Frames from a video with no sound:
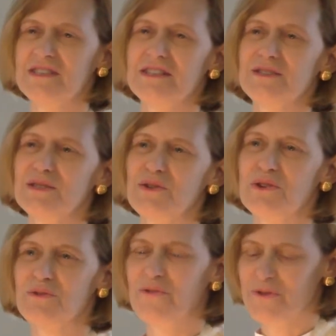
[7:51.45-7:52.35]
it is
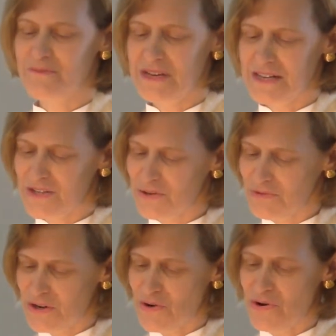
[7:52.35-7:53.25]
good for me to
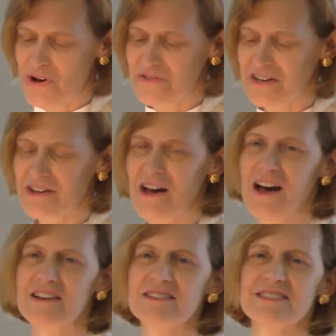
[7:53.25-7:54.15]
recall that
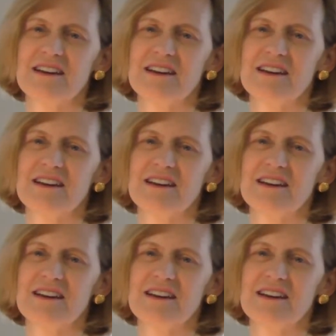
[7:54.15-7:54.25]
God is